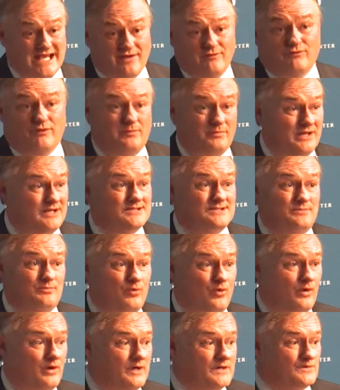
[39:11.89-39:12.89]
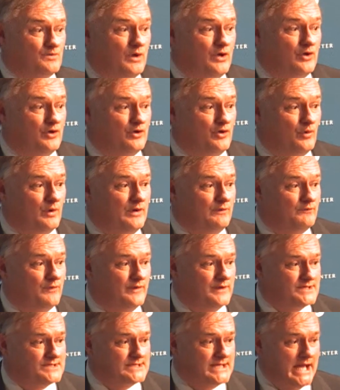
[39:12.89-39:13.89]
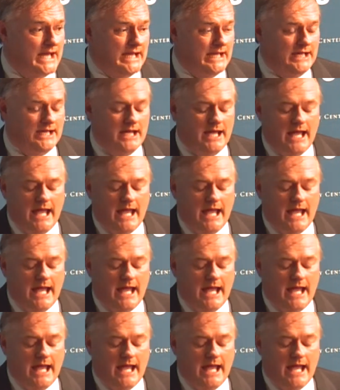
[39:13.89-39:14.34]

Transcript: every bit as important as what you're doing for the state.